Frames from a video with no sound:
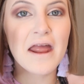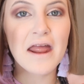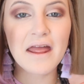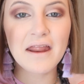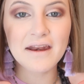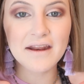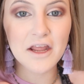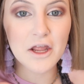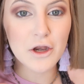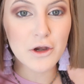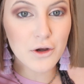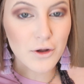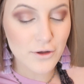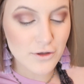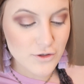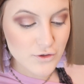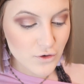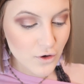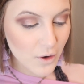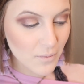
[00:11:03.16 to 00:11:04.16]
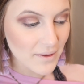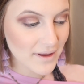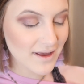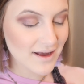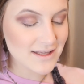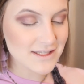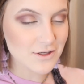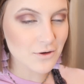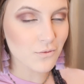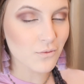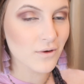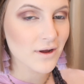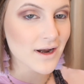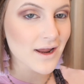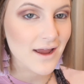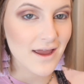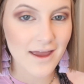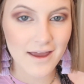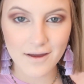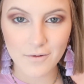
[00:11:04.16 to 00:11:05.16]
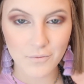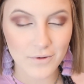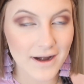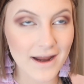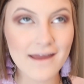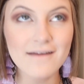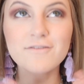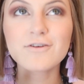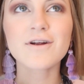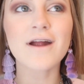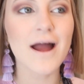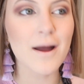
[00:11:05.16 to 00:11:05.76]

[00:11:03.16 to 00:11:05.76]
and neutral because whenever